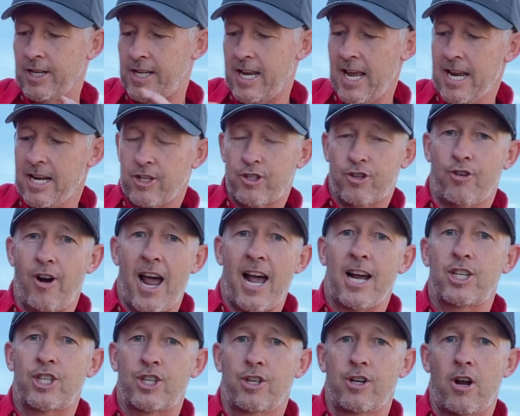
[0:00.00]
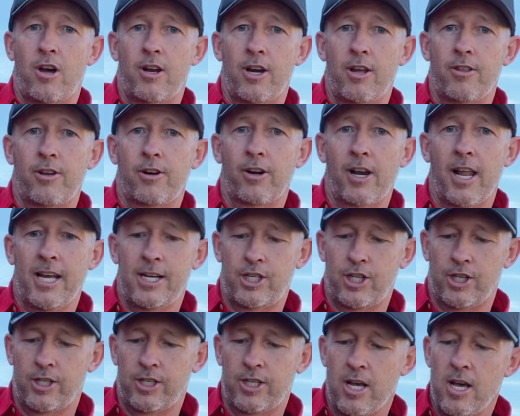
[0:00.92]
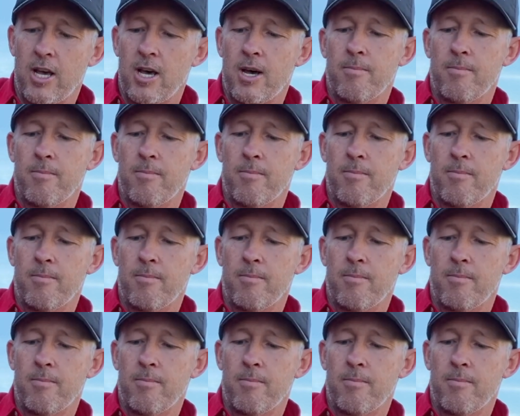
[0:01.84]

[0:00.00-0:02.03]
take traction on other ledges,